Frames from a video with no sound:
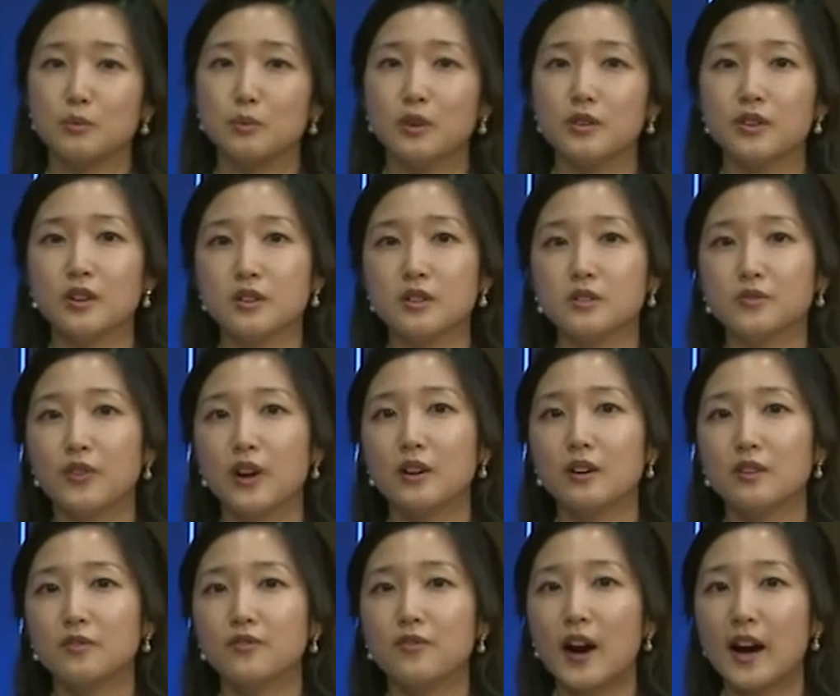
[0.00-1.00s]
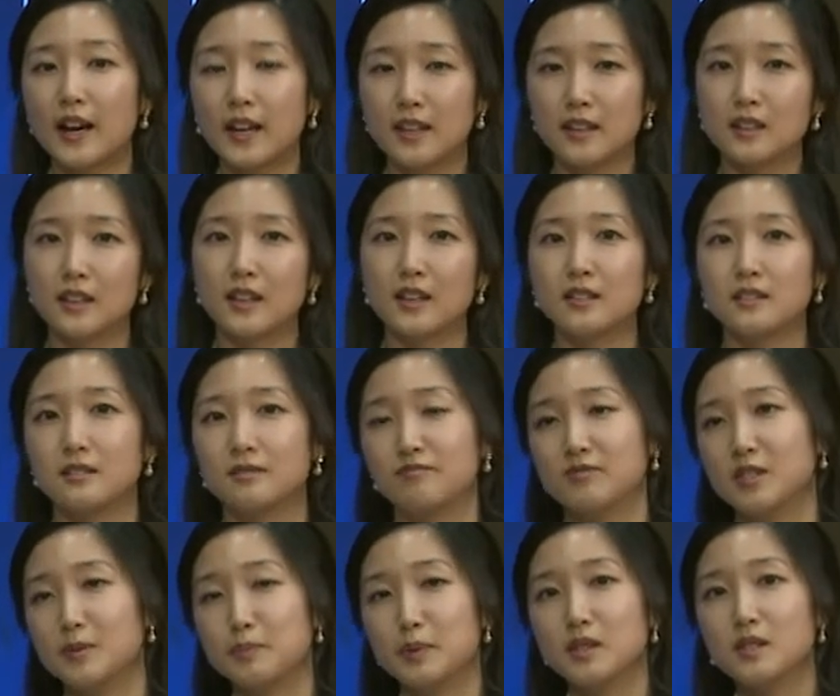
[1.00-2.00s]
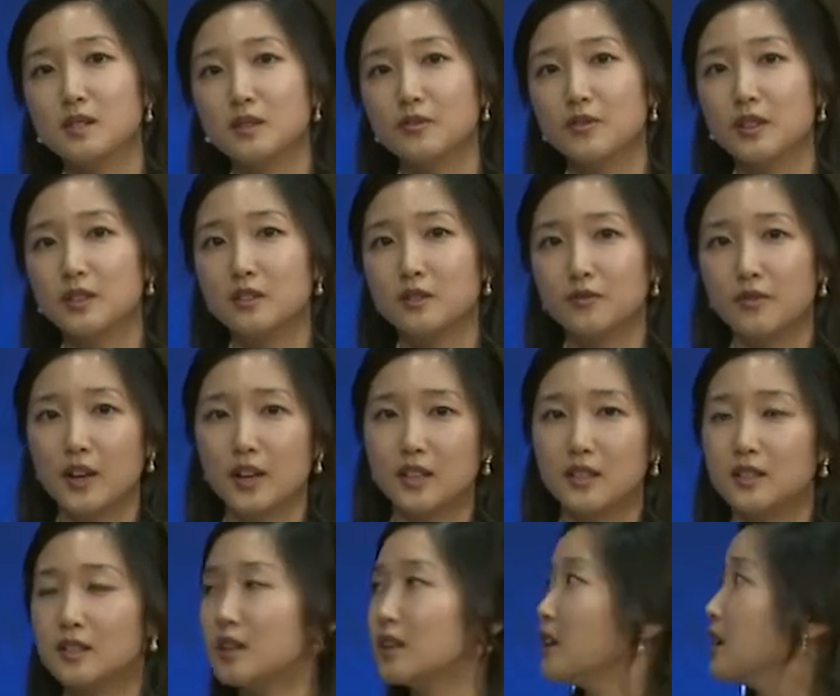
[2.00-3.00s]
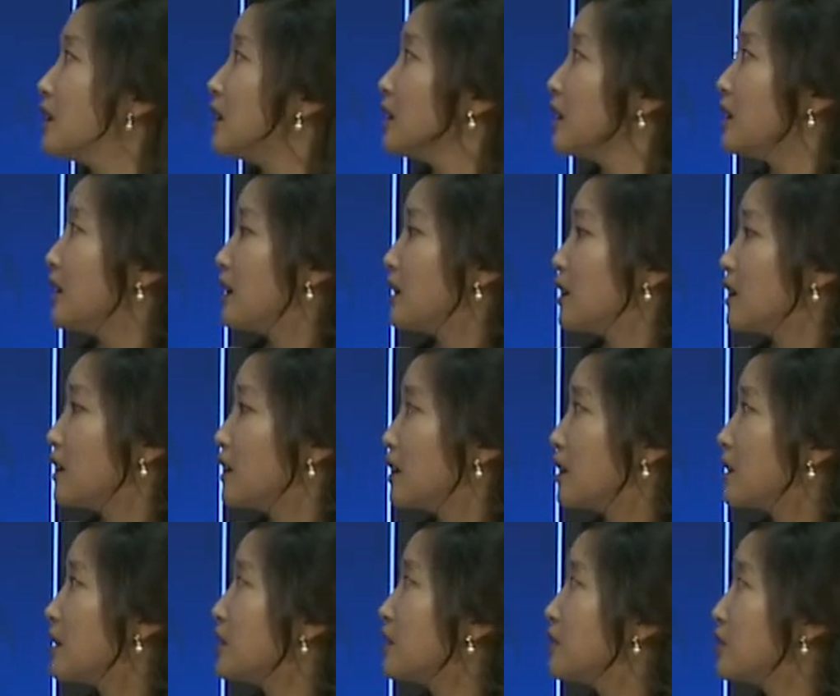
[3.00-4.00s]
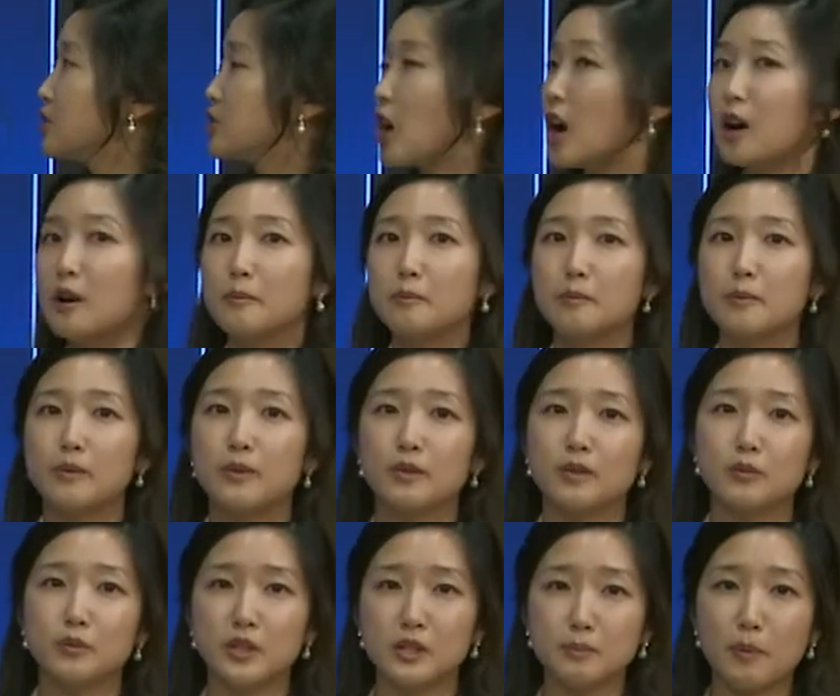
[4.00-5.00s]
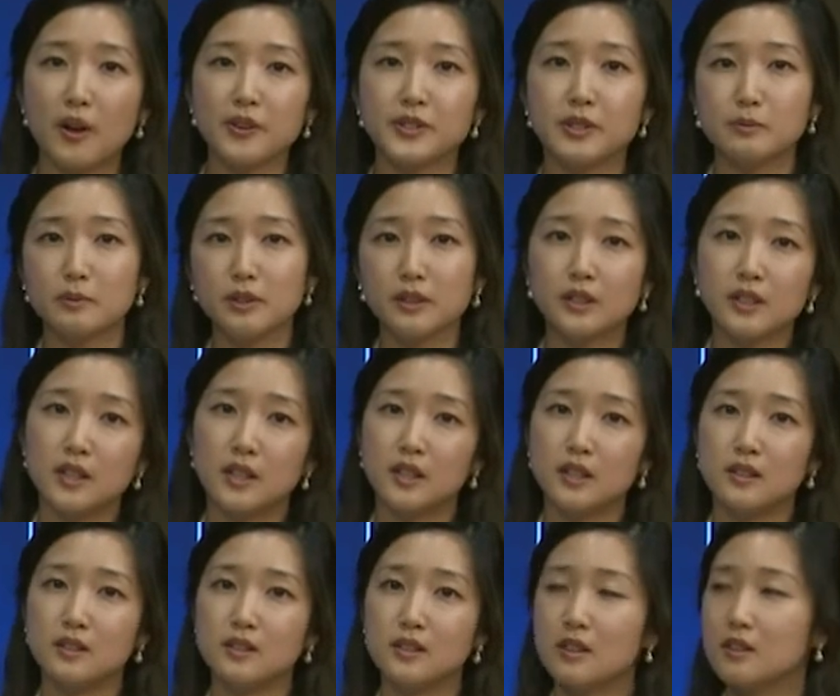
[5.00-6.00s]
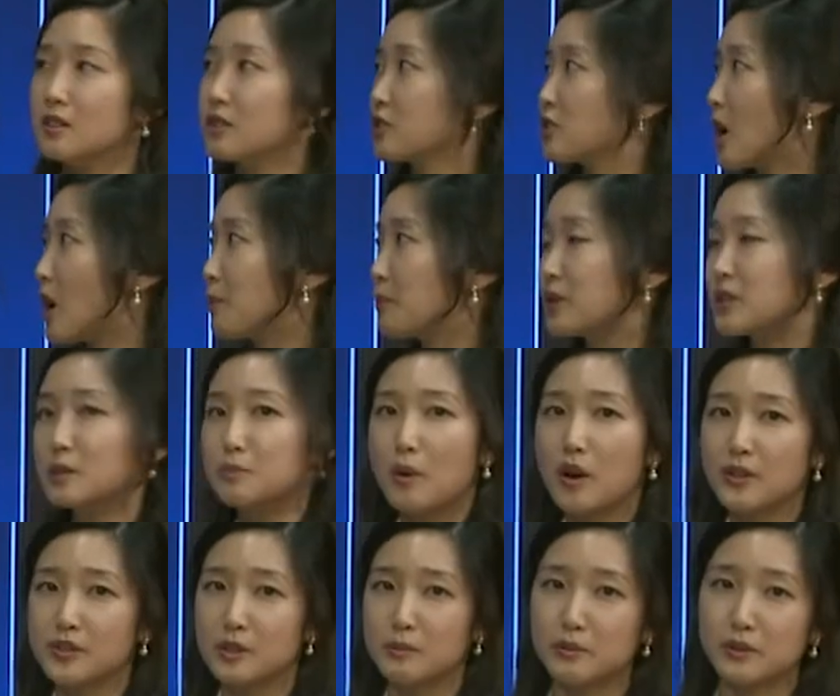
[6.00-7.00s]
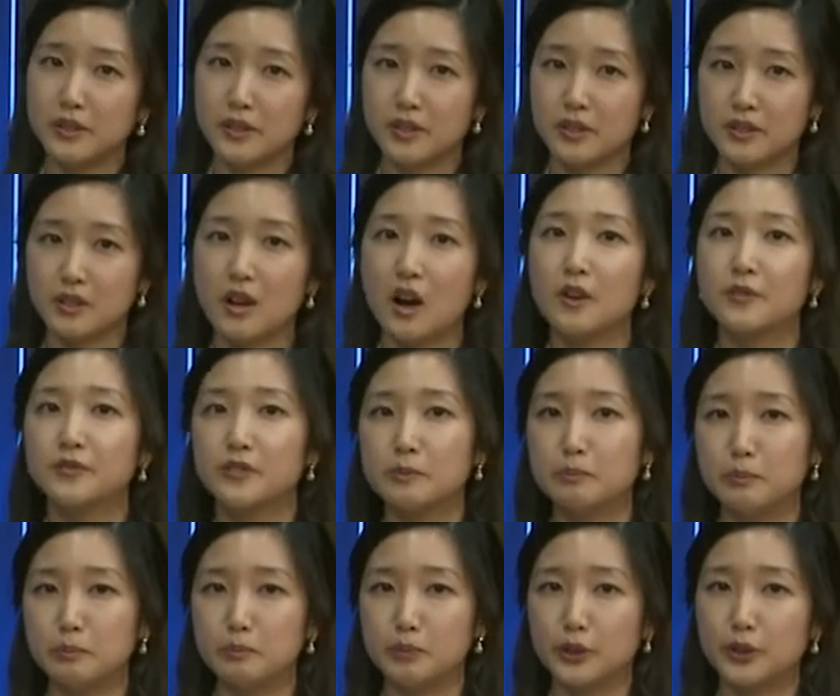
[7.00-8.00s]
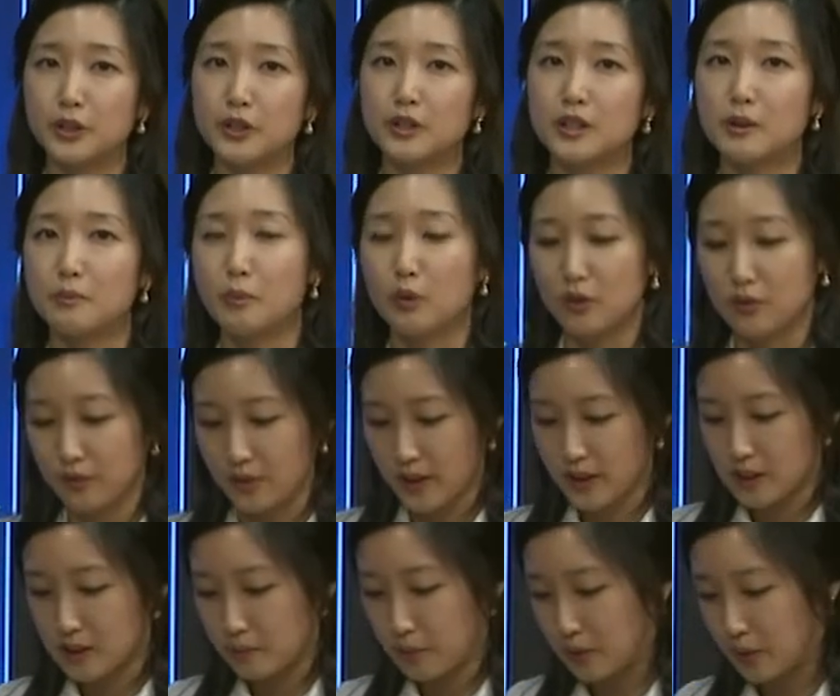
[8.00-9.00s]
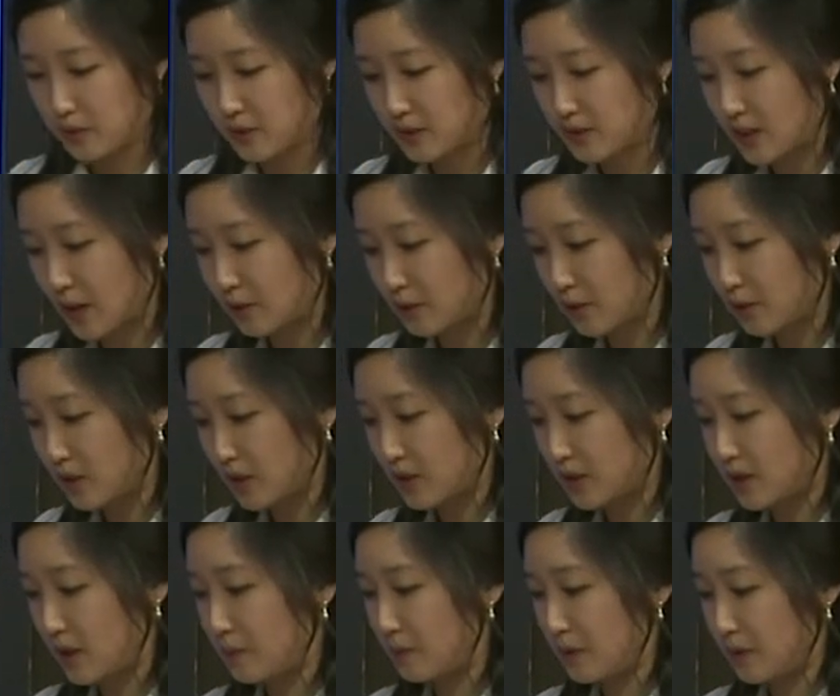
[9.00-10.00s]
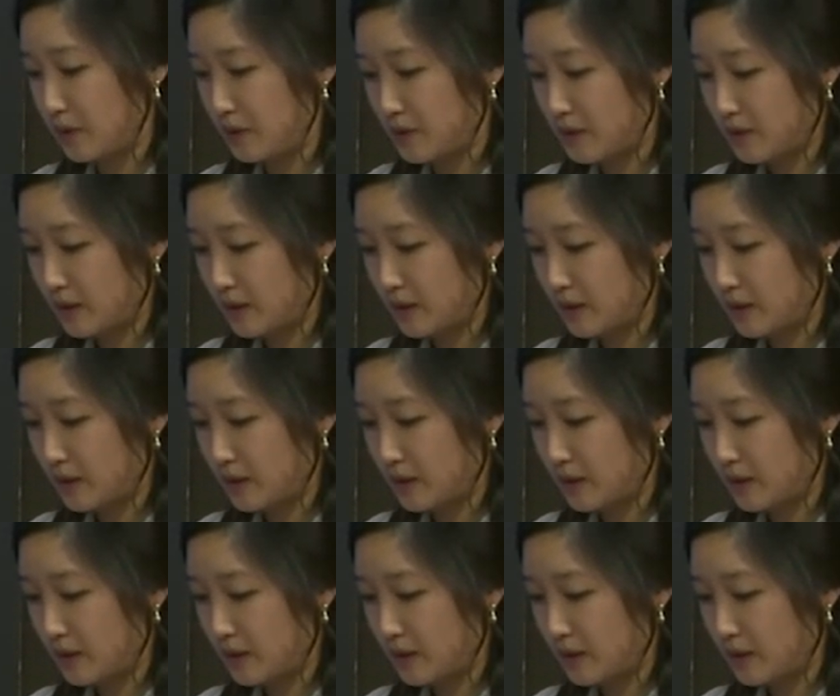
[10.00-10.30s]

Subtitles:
where there's very fine and specific defined job responsibilities are often blurred and more flexible in the South Korean chaebols.